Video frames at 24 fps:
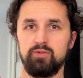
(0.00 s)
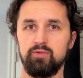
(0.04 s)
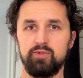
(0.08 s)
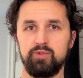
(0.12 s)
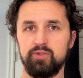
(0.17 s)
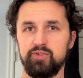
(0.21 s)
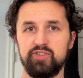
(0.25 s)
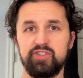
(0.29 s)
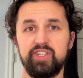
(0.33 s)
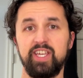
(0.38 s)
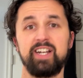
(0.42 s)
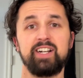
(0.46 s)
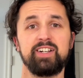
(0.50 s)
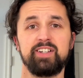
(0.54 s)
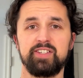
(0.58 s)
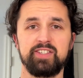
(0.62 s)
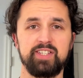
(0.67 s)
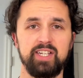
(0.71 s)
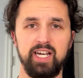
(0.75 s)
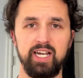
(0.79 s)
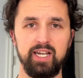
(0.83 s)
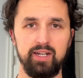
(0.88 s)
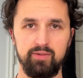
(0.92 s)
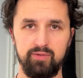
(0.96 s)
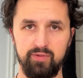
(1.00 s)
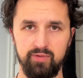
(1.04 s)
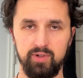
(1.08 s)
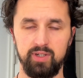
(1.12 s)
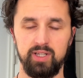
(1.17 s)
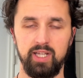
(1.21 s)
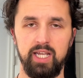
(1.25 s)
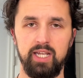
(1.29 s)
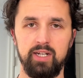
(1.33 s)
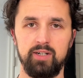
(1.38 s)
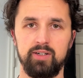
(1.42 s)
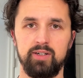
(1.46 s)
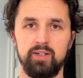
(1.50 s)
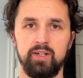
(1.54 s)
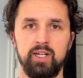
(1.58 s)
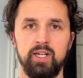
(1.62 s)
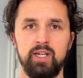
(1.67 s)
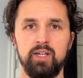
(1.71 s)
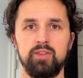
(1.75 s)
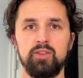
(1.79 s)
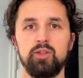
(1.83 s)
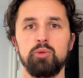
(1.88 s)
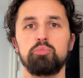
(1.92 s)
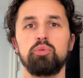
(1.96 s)
set it aside for later.
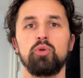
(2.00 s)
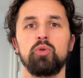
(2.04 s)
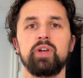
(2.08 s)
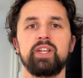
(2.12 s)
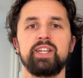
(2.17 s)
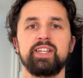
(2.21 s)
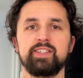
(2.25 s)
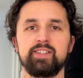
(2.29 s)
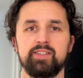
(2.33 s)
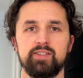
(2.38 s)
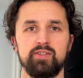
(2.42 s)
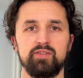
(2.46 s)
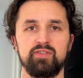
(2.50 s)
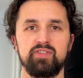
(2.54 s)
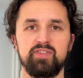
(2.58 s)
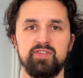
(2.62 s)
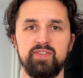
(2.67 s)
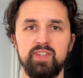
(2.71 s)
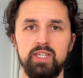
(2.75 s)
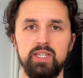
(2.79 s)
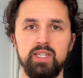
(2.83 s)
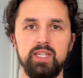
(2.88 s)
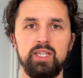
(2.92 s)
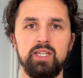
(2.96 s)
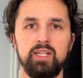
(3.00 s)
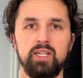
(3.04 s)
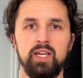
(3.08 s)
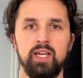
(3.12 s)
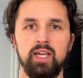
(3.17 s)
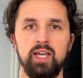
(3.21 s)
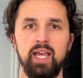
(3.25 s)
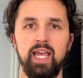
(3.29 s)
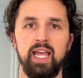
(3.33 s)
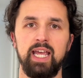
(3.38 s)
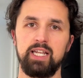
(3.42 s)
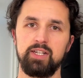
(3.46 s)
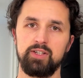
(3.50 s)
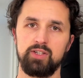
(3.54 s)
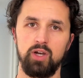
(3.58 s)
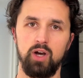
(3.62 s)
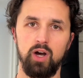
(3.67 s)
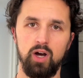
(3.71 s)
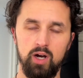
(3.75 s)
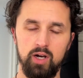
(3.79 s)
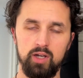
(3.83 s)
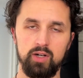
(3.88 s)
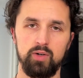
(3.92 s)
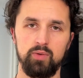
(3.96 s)
The point is to feel it and to
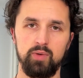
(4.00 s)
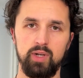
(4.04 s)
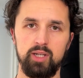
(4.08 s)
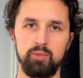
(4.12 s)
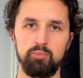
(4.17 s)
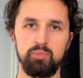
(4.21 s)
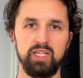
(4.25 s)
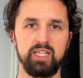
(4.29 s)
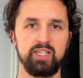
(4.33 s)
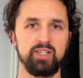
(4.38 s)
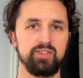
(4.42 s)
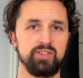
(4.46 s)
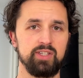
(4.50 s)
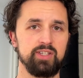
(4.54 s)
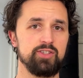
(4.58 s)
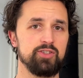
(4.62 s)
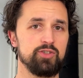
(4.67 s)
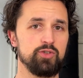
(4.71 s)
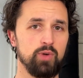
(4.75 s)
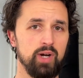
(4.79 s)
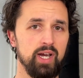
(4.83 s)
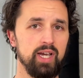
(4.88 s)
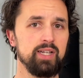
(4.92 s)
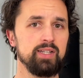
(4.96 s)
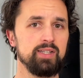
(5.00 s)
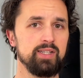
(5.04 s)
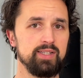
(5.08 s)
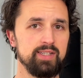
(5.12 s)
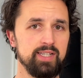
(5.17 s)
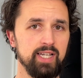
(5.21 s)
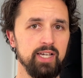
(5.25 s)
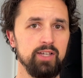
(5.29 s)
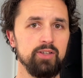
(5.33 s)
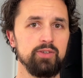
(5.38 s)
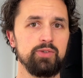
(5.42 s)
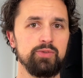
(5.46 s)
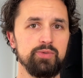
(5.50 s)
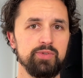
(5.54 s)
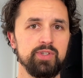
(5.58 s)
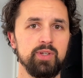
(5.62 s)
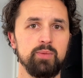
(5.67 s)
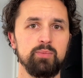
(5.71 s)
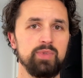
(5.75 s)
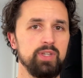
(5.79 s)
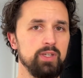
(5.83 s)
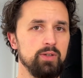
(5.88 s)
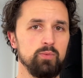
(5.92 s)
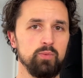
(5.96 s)
honor it, because it's trying to tell you
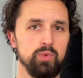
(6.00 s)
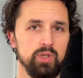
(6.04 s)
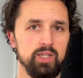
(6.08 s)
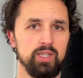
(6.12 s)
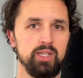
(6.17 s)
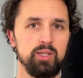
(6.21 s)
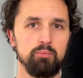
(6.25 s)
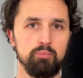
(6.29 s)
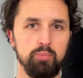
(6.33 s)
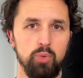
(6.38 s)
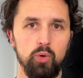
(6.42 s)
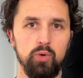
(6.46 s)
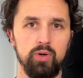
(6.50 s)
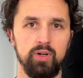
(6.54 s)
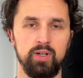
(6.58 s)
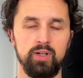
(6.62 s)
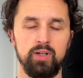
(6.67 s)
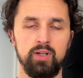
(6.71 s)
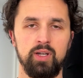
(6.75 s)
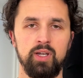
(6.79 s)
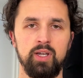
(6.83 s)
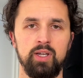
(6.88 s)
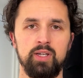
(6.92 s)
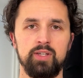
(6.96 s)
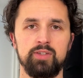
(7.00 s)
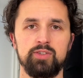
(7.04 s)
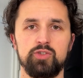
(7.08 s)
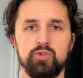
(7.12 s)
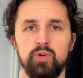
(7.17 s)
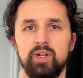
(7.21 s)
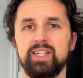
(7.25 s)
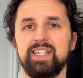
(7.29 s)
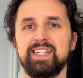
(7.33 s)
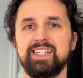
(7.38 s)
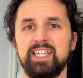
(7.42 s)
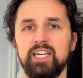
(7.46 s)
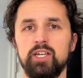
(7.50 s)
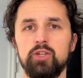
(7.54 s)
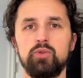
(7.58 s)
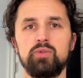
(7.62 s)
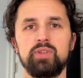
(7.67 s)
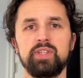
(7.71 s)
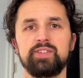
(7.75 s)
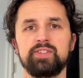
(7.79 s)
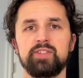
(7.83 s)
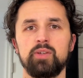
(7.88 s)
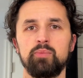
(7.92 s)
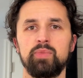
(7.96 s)
something really important. It's trying to tell you
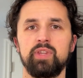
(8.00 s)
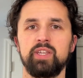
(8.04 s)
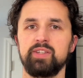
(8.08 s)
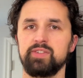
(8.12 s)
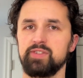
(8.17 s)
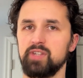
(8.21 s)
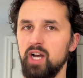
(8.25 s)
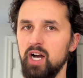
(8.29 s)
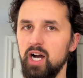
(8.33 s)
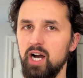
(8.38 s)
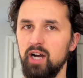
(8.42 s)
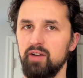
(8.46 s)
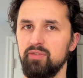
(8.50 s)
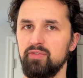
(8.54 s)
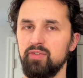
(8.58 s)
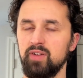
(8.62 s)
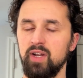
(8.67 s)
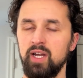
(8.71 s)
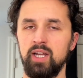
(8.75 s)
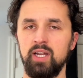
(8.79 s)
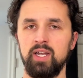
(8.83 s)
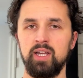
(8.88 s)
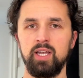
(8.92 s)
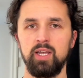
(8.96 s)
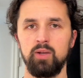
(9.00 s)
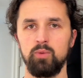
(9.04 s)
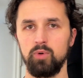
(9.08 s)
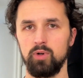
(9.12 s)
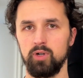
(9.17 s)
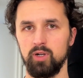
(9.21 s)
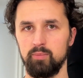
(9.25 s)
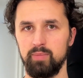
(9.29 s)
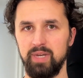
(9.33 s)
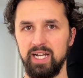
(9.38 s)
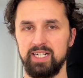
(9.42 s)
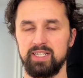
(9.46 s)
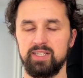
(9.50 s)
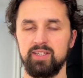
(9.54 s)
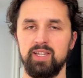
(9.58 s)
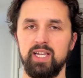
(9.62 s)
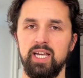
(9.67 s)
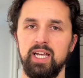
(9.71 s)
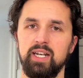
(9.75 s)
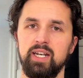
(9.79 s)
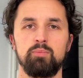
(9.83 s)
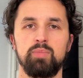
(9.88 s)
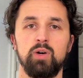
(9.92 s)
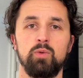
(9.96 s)
that something is off, and we'll come back to
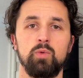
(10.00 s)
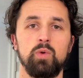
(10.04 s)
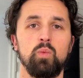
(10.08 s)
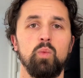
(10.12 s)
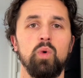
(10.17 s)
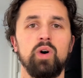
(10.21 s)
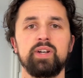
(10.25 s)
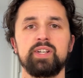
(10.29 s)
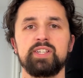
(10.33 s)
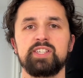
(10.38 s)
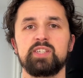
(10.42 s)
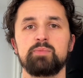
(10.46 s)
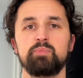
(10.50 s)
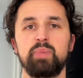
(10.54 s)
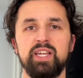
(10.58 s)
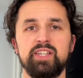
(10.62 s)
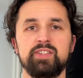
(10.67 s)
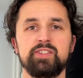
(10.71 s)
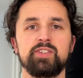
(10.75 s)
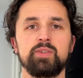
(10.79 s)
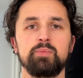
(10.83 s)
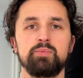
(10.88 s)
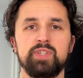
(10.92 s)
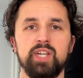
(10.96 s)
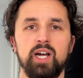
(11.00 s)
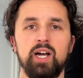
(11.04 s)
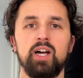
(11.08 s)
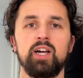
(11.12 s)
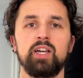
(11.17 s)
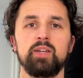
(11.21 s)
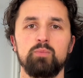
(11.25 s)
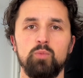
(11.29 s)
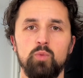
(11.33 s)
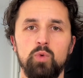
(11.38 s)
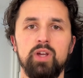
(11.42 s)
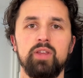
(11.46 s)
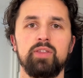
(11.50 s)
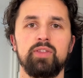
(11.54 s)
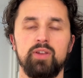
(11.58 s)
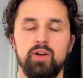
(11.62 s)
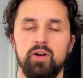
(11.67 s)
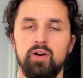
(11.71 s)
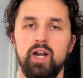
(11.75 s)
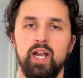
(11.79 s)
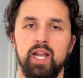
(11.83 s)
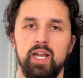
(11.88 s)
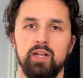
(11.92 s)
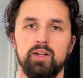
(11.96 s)
that. But we want to spend some time with
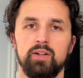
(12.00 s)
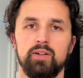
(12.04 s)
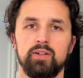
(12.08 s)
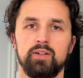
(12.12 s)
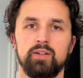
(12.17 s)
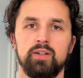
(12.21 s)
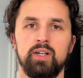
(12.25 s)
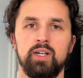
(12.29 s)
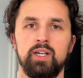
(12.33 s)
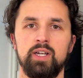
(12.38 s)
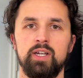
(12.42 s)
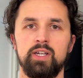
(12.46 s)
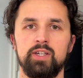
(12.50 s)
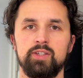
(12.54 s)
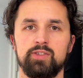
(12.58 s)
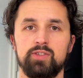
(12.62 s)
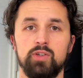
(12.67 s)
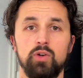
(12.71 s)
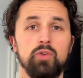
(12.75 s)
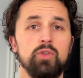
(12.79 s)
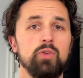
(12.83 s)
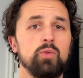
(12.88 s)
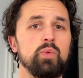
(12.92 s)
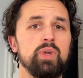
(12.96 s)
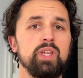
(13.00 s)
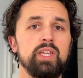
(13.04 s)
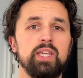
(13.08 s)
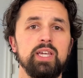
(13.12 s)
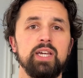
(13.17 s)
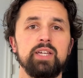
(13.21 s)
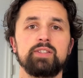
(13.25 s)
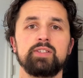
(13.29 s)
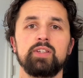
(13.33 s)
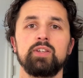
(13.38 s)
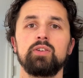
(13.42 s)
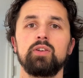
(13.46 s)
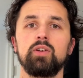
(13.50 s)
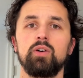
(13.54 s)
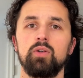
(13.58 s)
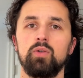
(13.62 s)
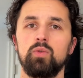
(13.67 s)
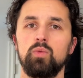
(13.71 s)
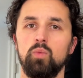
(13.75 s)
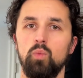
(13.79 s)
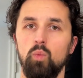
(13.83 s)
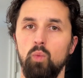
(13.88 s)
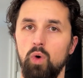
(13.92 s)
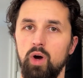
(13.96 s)
our anger so that we get to
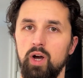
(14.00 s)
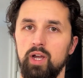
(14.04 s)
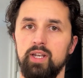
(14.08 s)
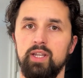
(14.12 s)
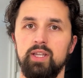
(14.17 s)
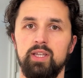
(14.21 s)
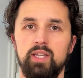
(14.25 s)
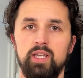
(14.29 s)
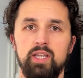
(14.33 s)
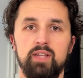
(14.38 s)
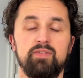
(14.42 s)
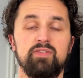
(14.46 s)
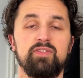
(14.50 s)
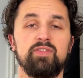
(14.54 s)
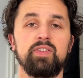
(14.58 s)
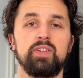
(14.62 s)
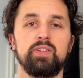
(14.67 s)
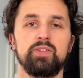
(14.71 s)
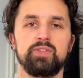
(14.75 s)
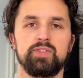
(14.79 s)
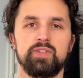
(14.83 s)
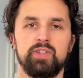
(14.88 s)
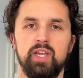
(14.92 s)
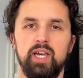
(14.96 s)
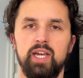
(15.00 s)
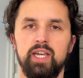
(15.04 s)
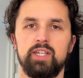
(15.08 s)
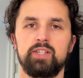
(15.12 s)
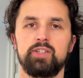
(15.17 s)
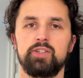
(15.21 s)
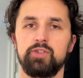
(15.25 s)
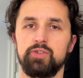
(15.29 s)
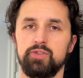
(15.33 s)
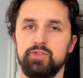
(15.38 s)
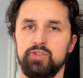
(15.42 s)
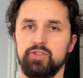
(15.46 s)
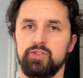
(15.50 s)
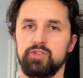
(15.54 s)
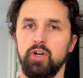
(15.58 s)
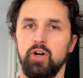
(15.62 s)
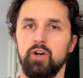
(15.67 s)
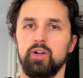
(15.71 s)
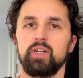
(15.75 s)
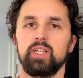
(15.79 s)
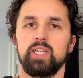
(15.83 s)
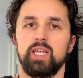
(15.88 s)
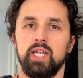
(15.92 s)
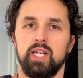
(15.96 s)
know what it feels like to
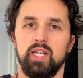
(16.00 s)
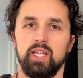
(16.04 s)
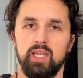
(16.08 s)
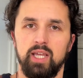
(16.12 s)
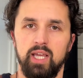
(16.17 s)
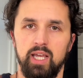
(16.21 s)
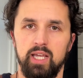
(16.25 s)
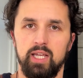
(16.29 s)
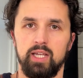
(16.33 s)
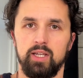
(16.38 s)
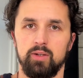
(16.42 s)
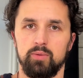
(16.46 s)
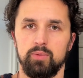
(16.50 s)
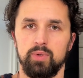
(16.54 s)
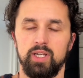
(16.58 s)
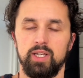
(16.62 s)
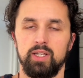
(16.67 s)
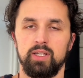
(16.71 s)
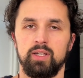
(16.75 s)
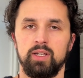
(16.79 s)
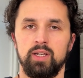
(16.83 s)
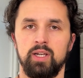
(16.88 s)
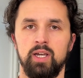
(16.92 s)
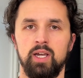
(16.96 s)
start getting angry.